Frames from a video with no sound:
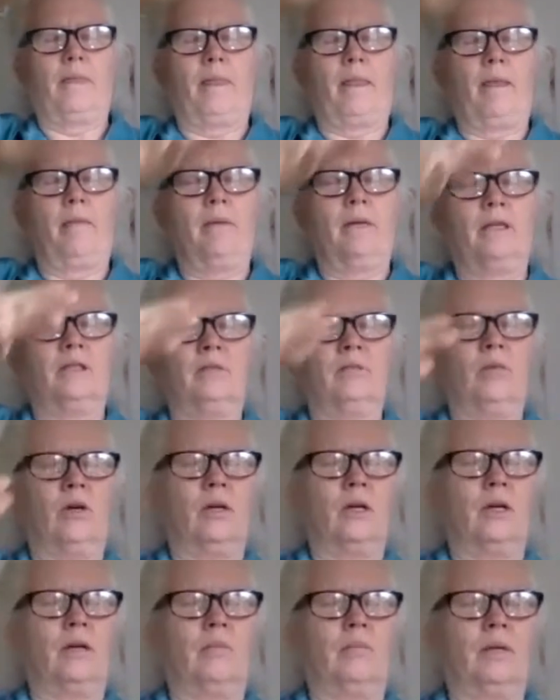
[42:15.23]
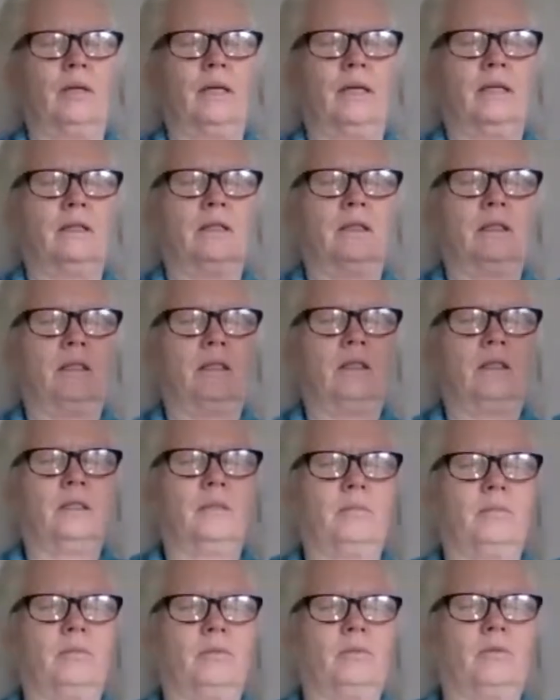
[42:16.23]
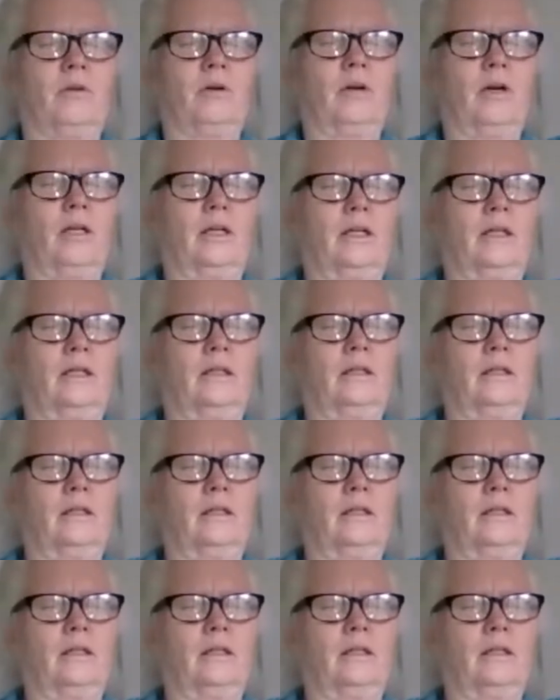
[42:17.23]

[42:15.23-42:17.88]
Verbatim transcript: Much more complex than simple crawling.